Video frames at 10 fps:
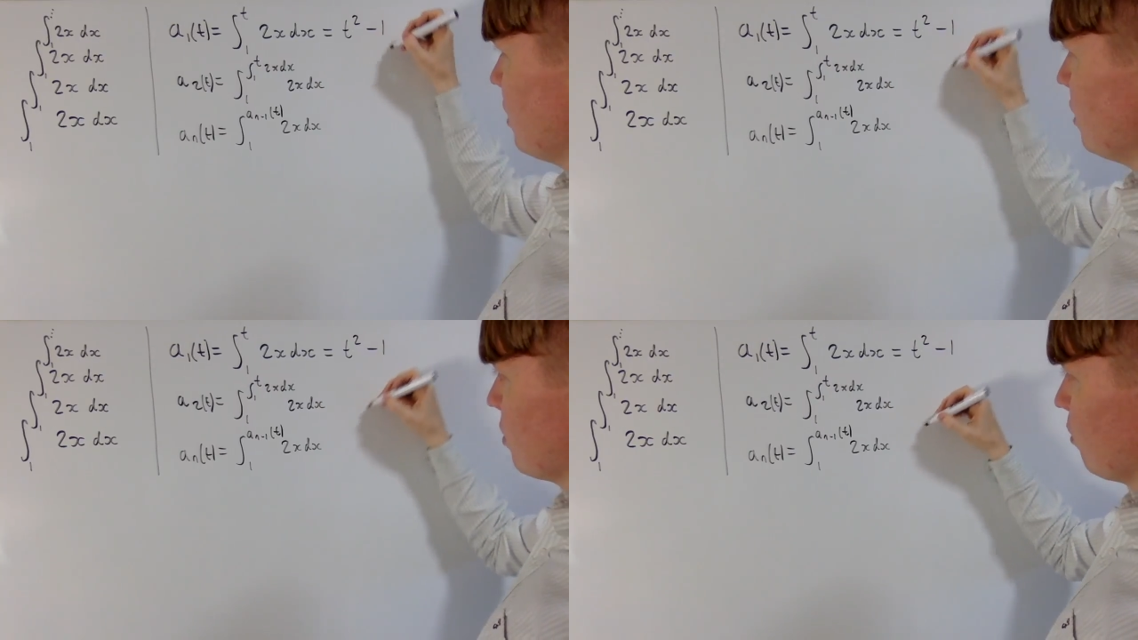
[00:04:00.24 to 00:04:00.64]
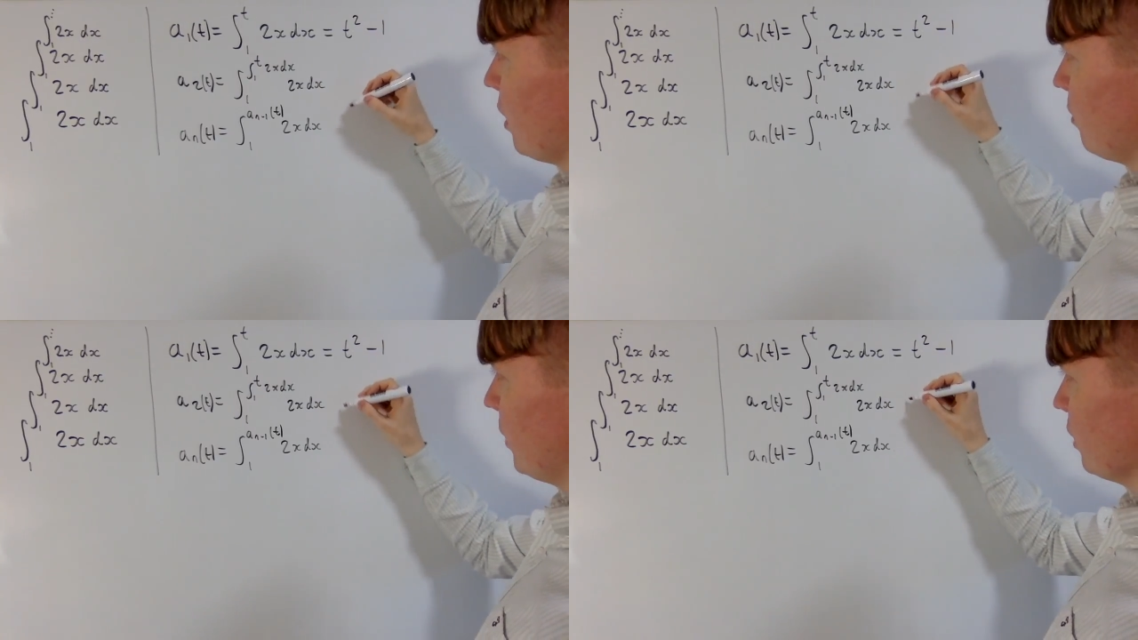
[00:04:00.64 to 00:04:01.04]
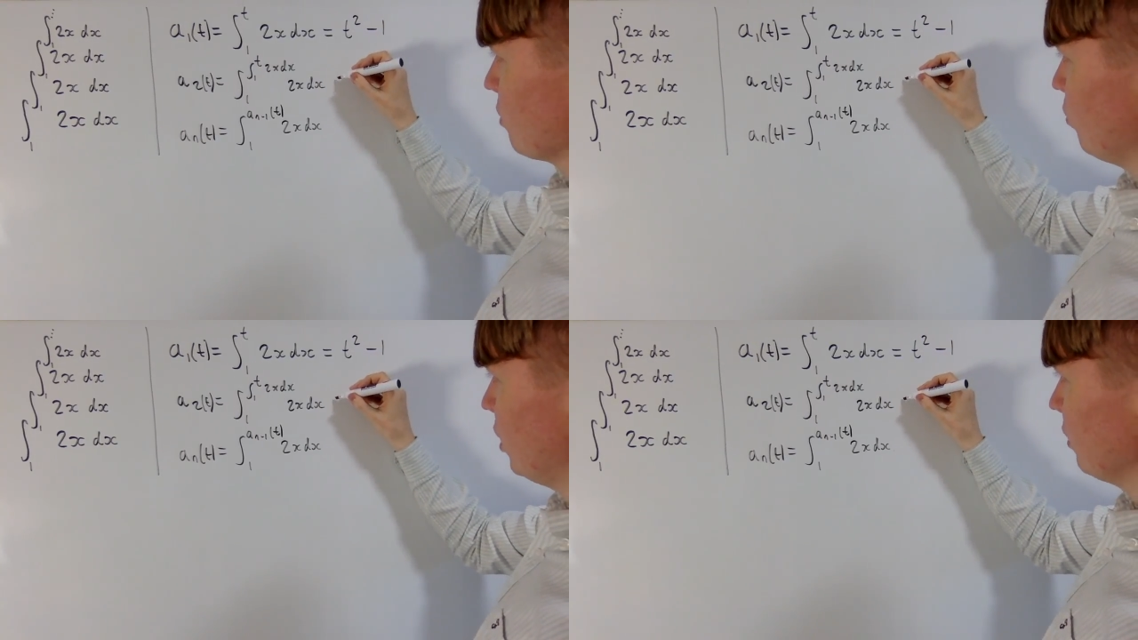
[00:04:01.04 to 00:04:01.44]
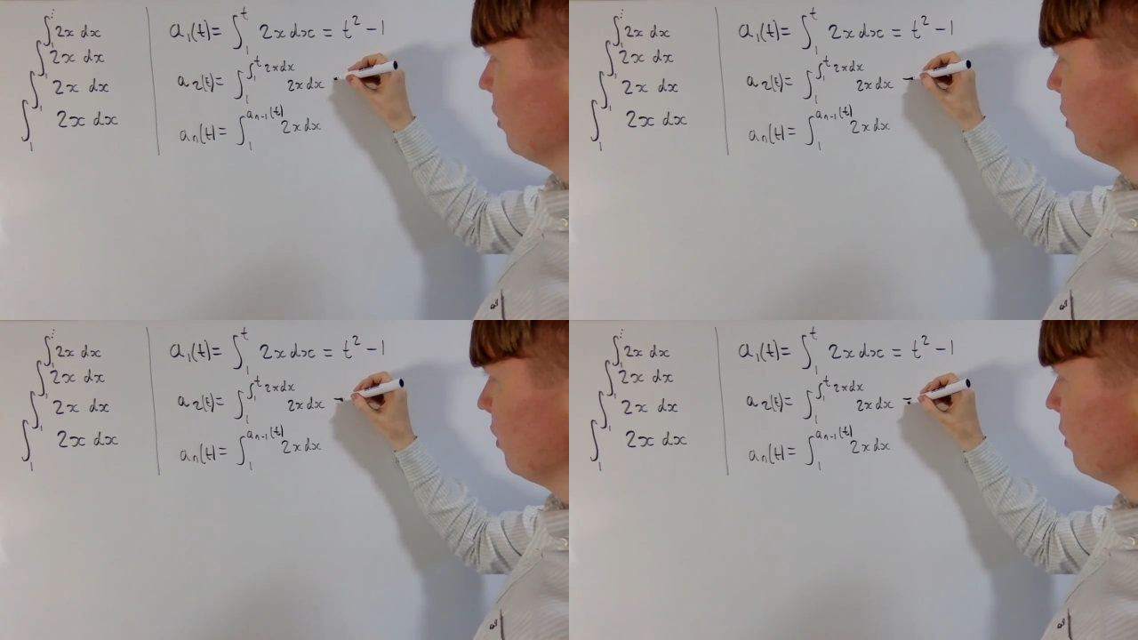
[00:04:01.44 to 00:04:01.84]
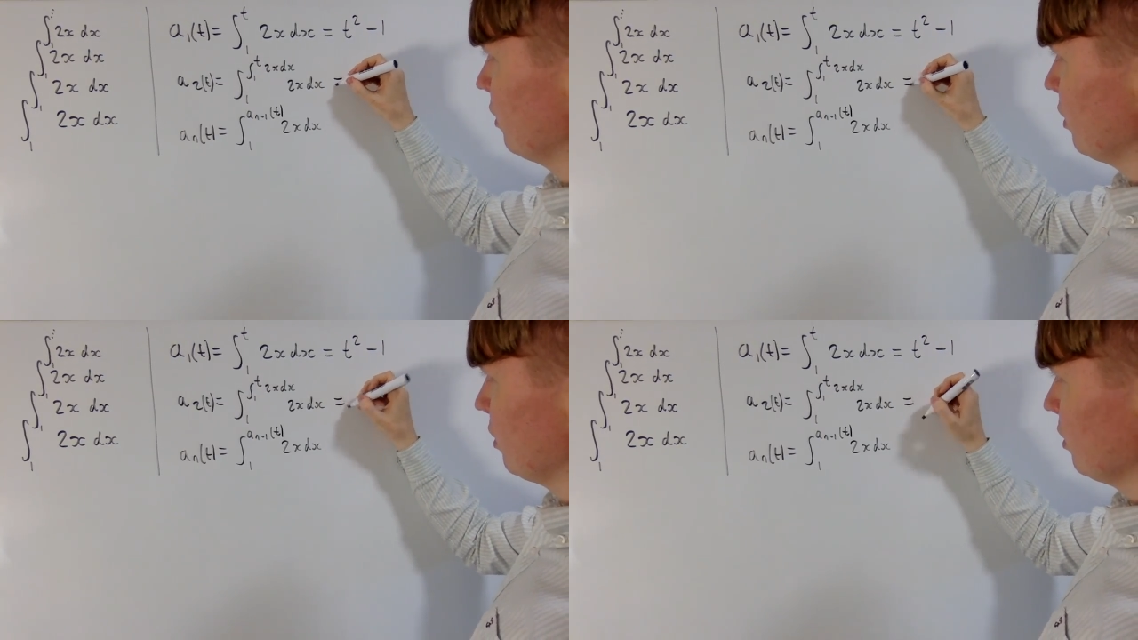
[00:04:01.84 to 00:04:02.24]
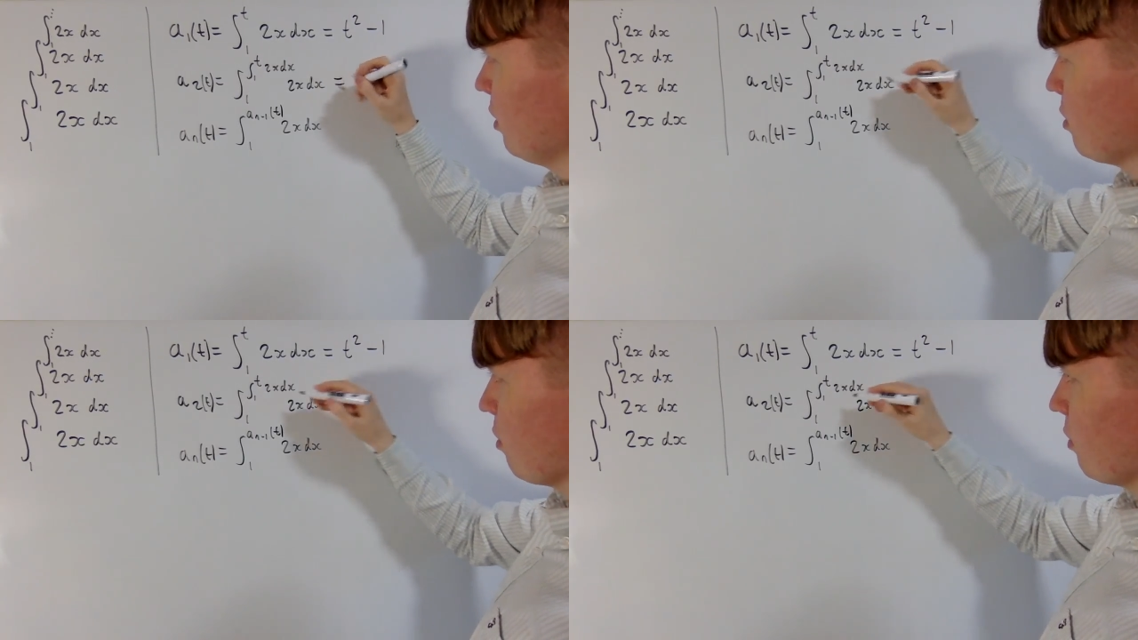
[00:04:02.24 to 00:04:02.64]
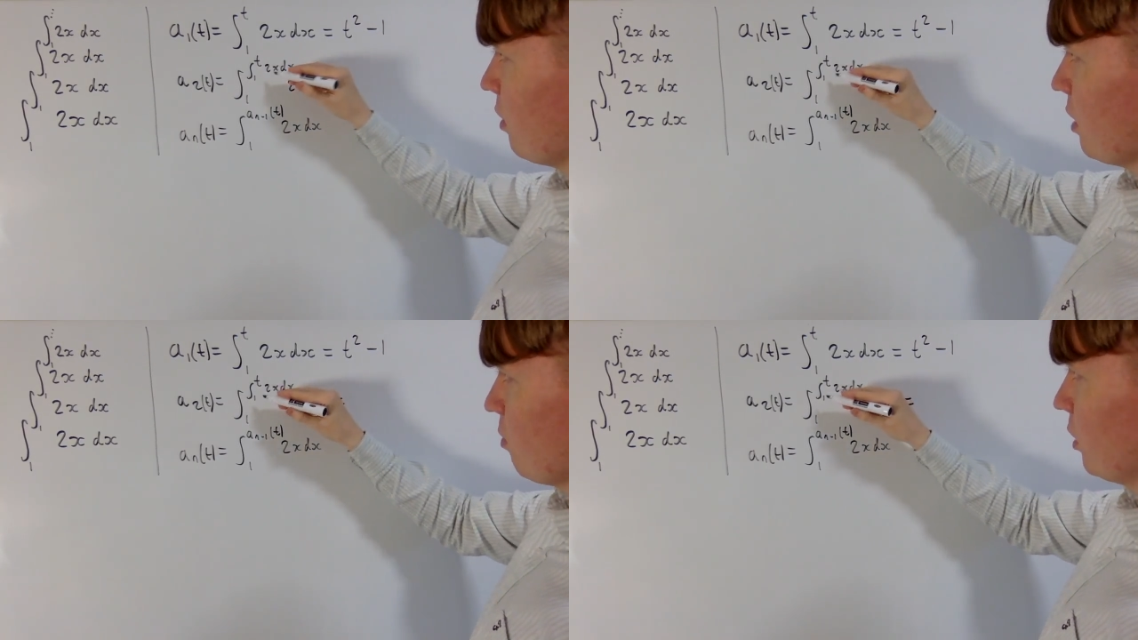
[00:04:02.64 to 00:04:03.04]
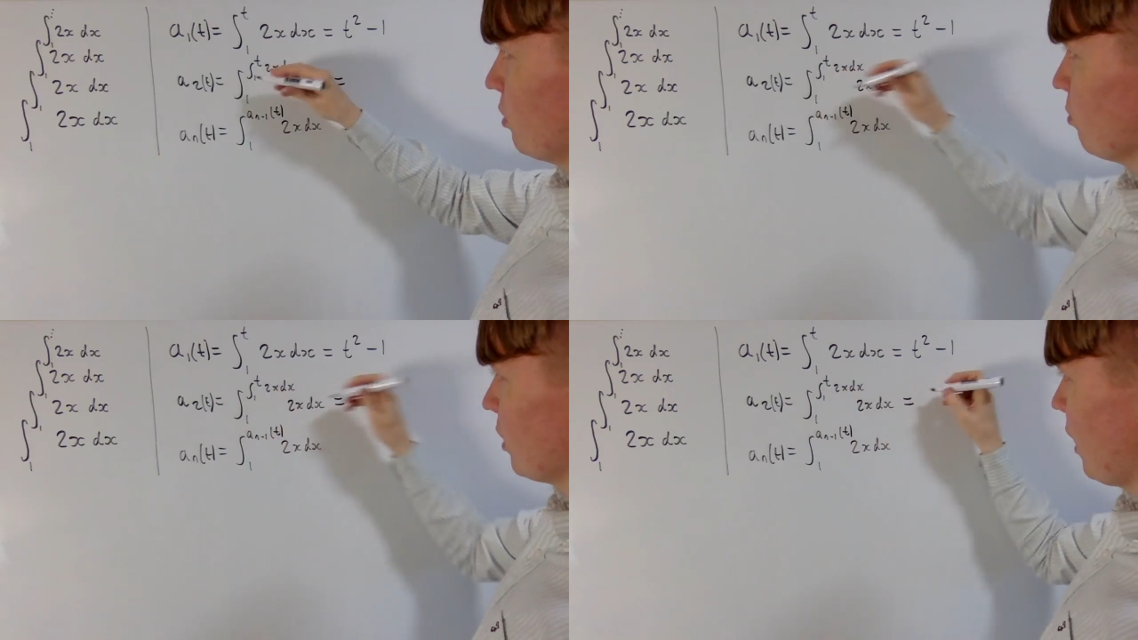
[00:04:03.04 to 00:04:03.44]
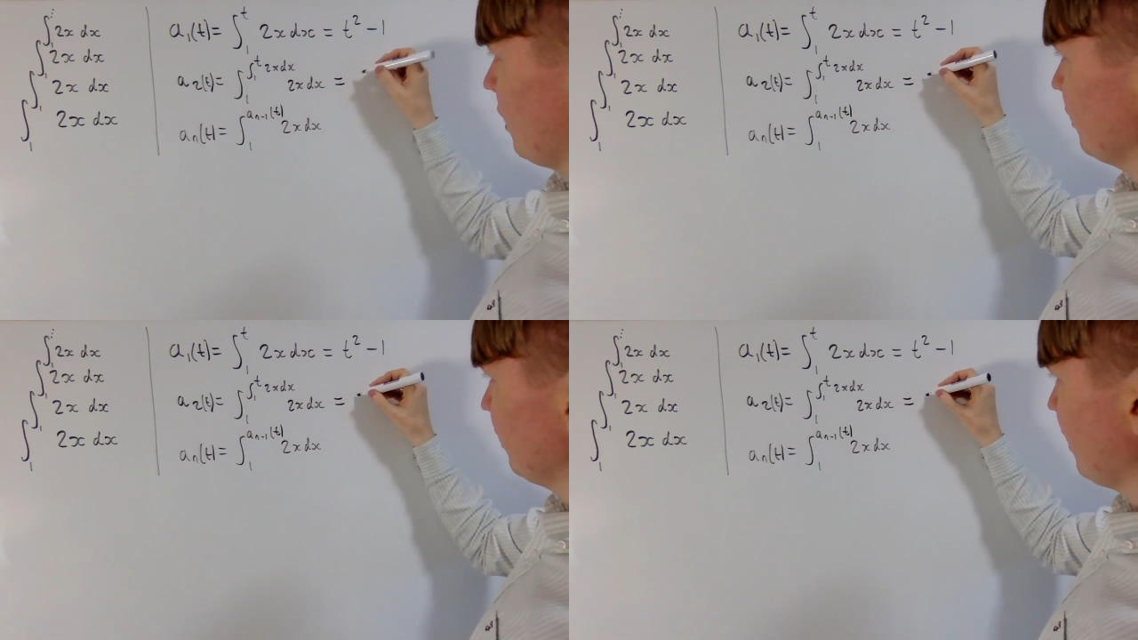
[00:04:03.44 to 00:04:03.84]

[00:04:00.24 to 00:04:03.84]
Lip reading: Nobody's mouth can be seen.